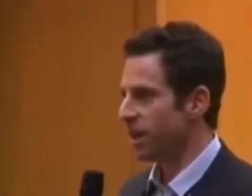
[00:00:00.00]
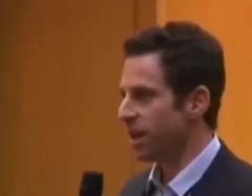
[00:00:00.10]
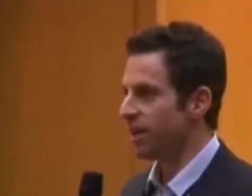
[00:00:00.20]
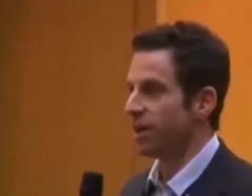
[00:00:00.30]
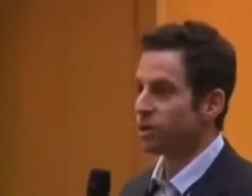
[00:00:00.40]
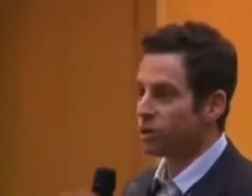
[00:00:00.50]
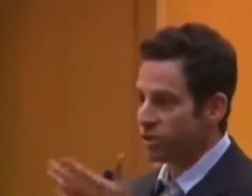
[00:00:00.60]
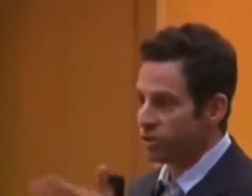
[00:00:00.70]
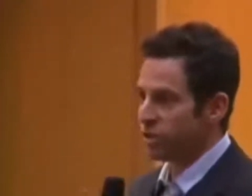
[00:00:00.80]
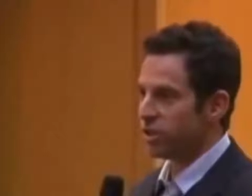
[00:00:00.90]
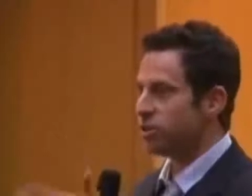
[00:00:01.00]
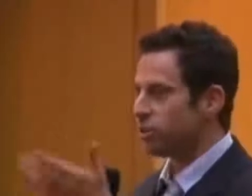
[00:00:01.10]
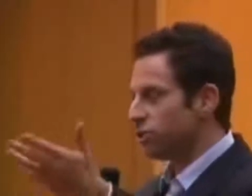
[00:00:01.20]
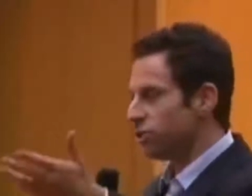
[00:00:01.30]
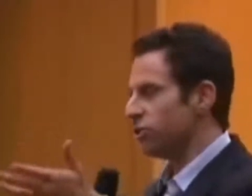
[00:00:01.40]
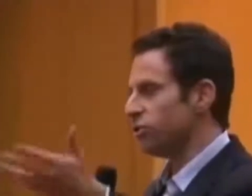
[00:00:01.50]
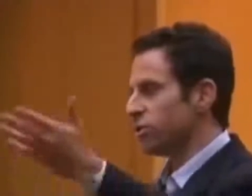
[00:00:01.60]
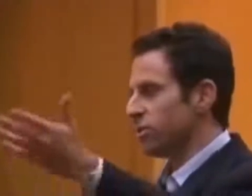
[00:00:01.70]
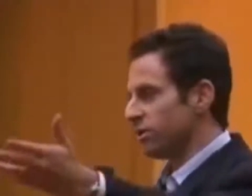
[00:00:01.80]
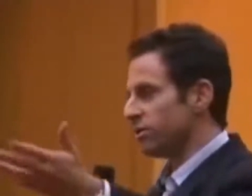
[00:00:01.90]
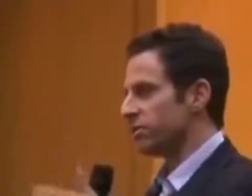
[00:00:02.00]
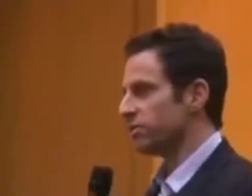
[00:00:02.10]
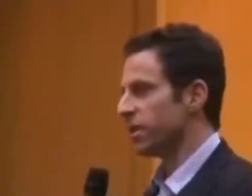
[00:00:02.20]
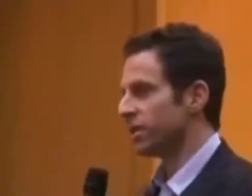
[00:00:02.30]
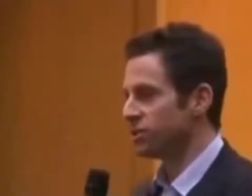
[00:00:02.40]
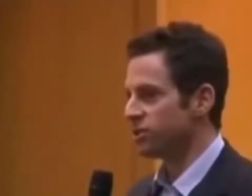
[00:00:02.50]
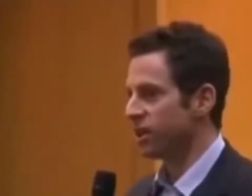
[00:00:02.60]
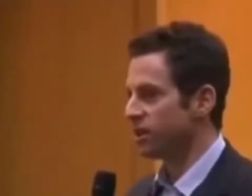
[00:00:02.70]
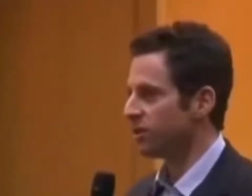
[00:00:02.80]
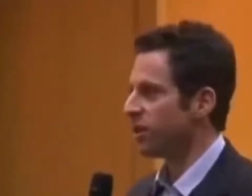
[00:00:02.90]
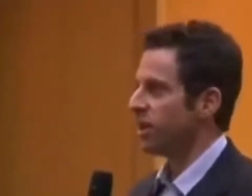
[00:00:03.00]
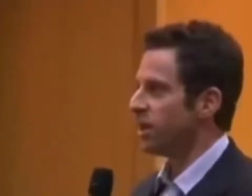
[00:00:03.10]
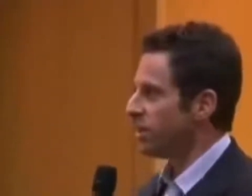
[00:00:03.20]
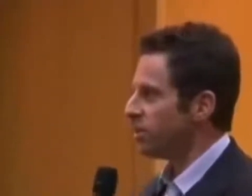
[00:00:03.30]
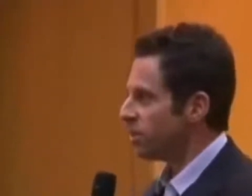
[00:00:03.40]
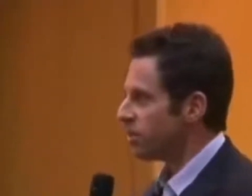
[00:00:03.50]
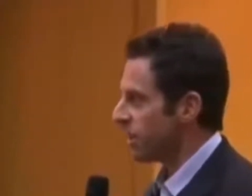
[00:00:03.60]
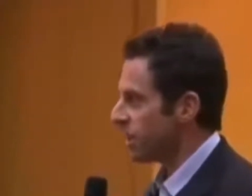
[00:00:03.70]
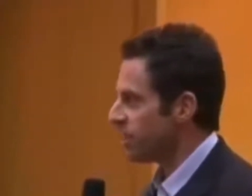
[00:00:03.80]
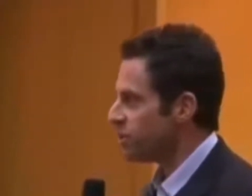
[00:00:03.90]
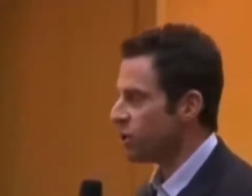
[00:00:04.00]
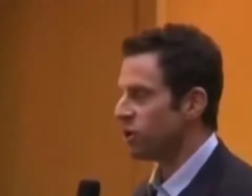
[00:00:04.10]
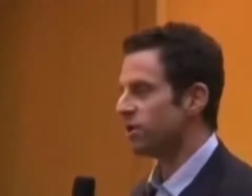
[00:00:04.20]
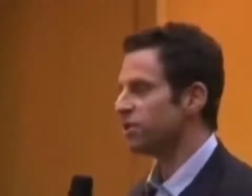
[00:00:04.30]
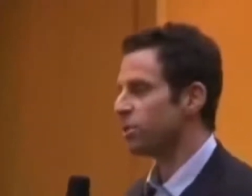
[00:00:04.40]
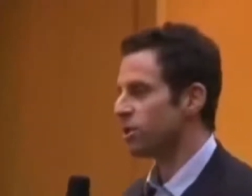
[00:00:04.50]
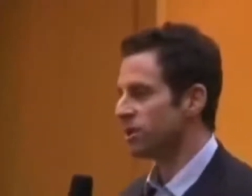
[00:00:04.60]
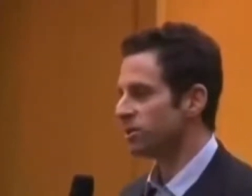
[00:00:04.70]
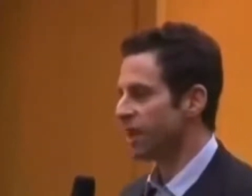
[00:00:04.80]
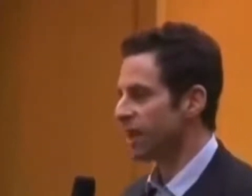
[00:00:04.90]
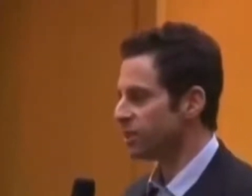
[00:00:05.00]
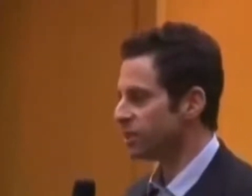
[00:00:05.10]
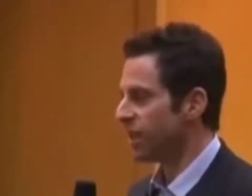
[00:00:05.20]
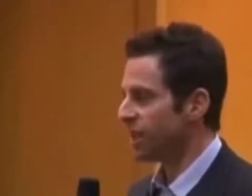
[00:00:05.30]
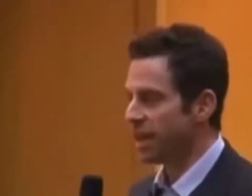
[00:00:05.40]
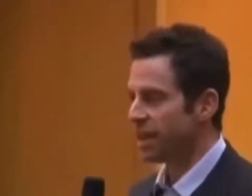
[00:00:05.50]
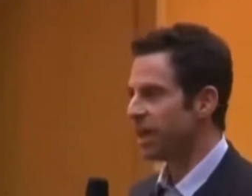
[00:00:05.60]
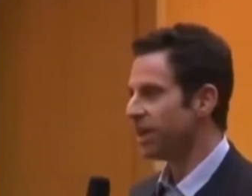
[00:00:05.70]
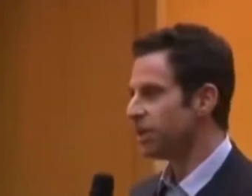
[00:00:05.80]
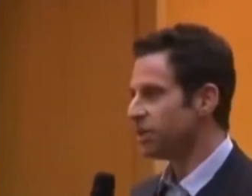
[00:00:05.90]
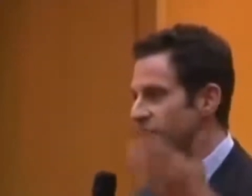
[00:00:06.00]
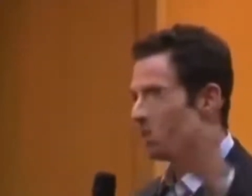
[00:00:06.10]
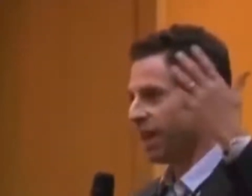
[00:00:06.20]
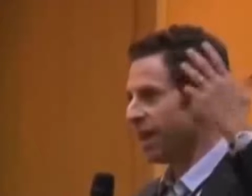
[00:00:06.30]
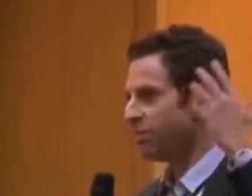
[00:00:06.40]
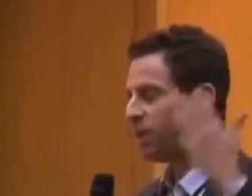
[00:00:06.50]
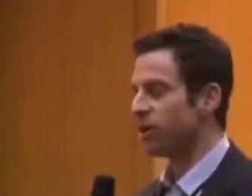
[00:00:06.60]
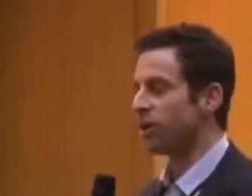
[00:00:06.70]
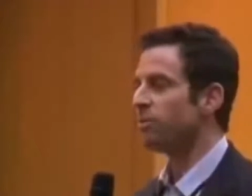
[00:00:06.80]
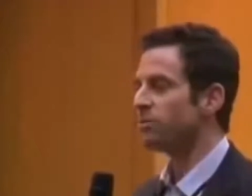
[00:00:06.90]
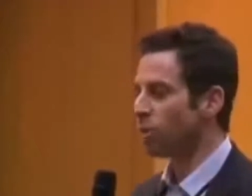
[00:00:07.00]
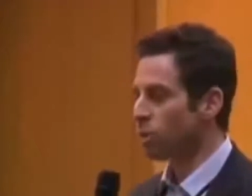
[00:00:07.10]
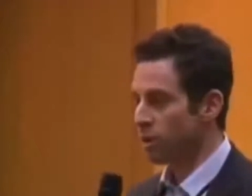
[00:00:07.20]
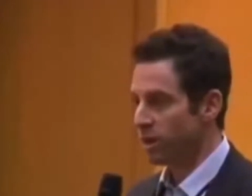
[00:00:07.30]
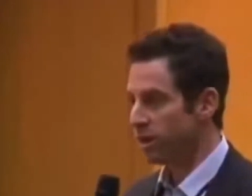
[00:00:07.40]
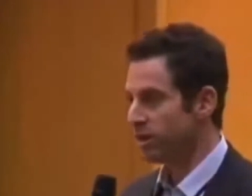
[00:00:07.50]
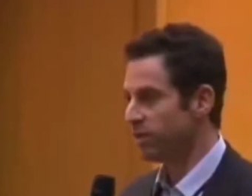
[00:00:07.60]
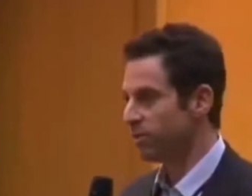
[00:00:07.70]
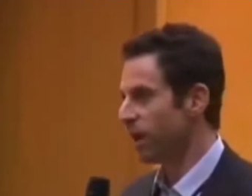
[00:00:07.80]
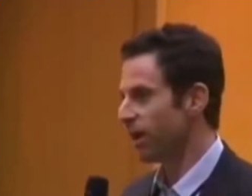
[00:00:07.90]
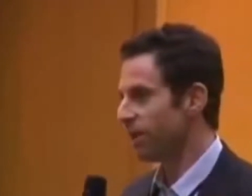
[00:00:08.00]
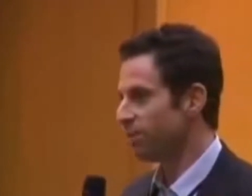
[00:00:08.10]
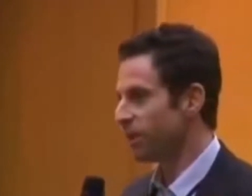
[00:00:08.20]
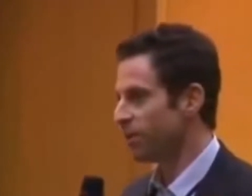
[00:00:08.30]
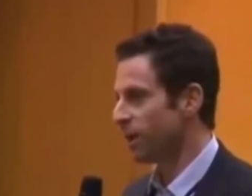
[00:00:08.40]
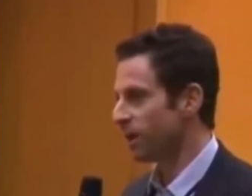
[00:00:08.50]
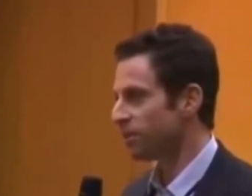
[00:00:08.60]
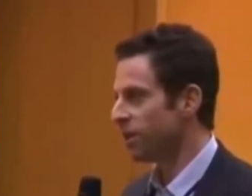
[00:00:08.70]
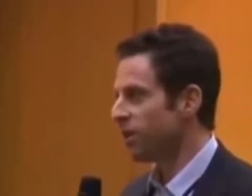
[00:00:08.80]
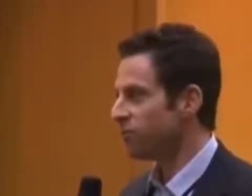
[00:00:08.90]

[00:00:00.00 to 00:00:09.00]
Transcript: Uh, Christians or Jews or Muslims like yourself think it a totally spurious analogy, and yet, uh, you know, the, the hate mail comes pouring in to my email box